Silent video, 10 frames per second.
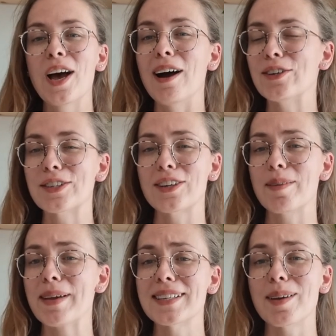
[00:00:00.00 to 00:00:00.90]
I was just trying
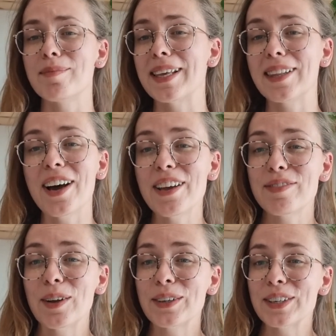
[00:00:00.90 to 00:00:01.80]
to make something that I
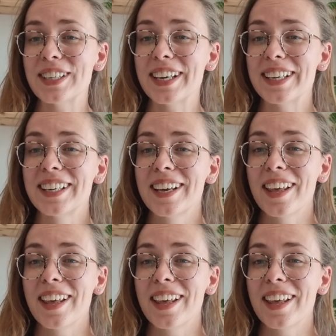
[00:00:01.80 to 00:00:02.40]
felt good in,